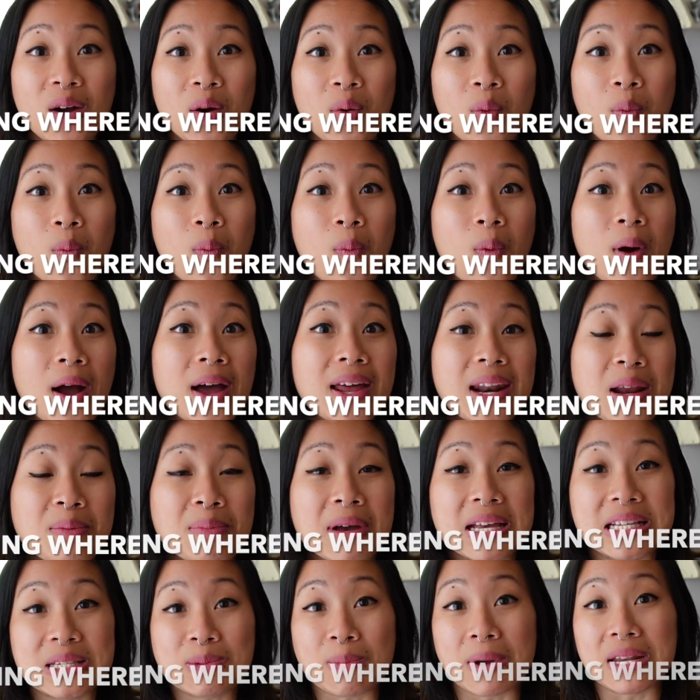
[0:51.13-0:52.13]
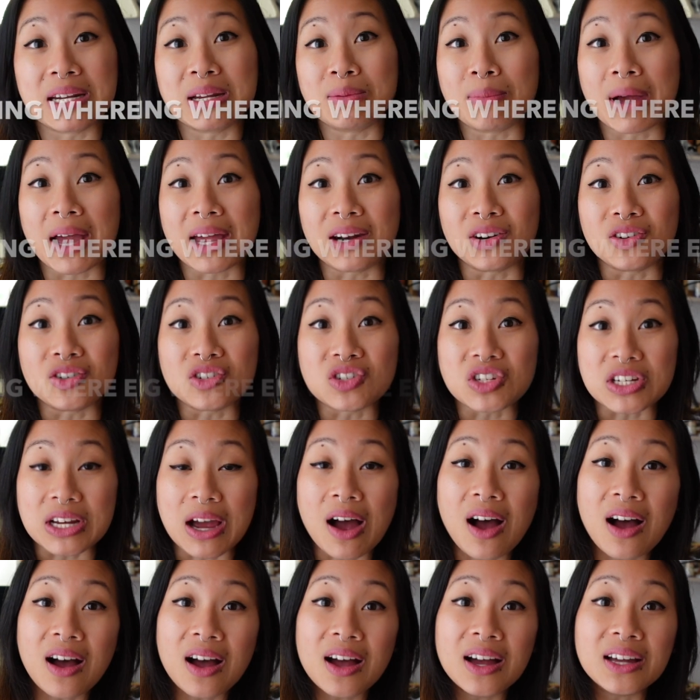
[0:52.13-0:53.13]
What am I spending my energy
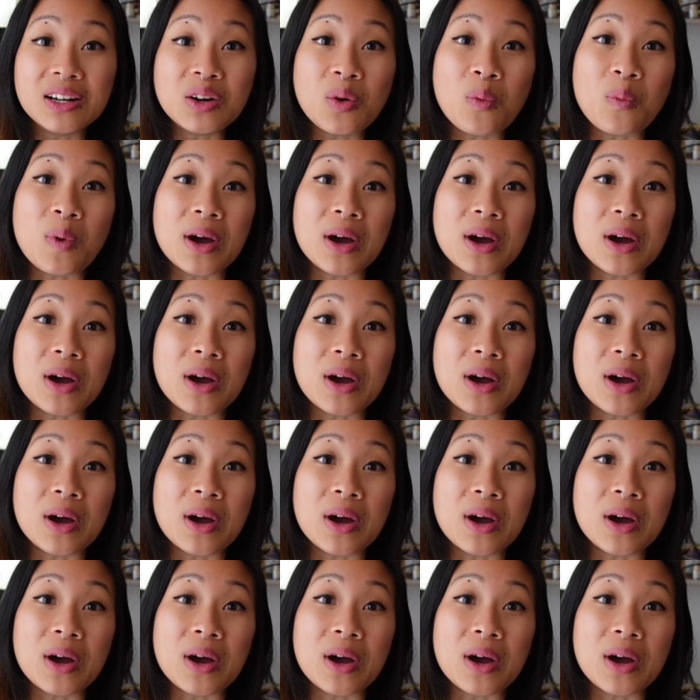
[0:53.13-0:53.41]
on?